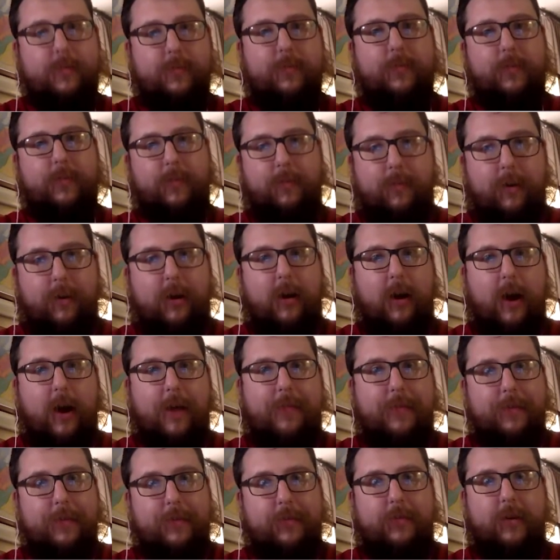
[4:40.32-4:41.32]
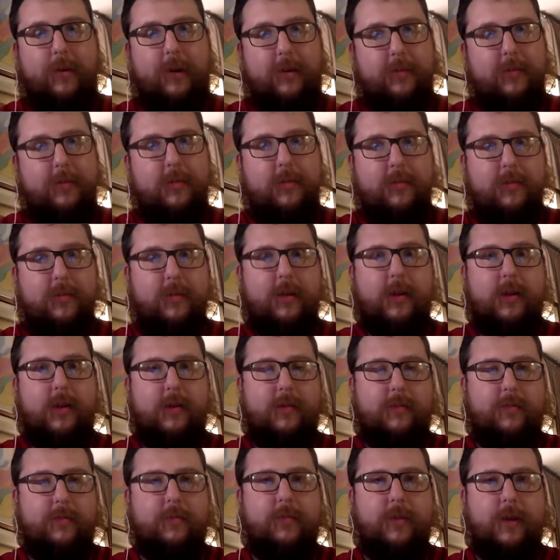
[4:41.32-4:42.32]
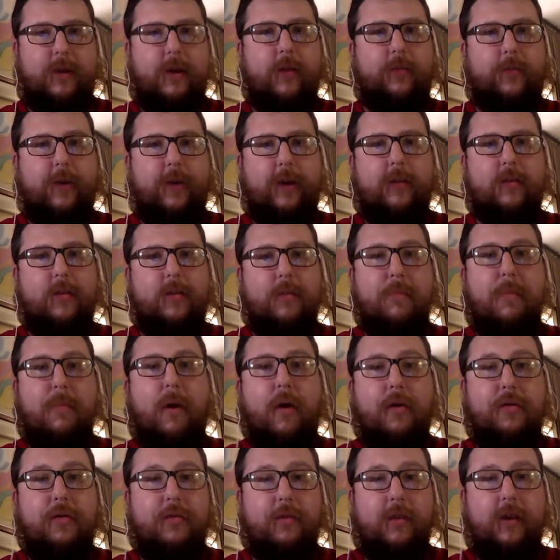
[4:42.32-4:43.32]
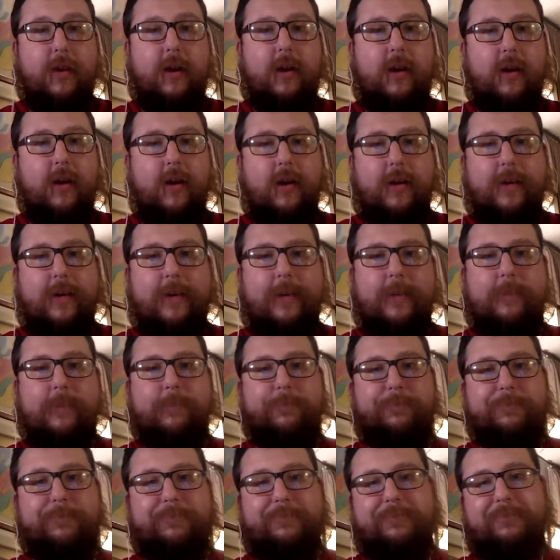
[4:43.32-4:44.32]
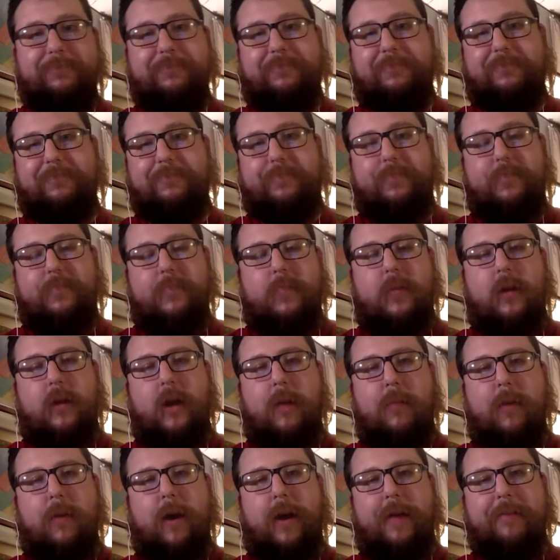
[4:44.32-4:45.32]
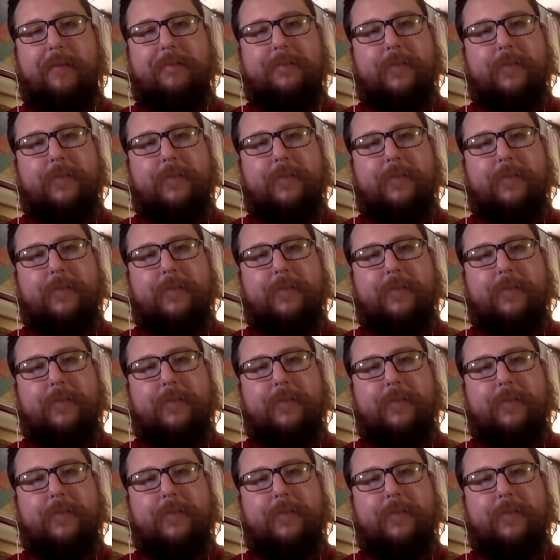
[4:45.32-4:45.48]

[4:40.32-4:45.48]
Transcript: for obvious reasons. That it affects them mostly. But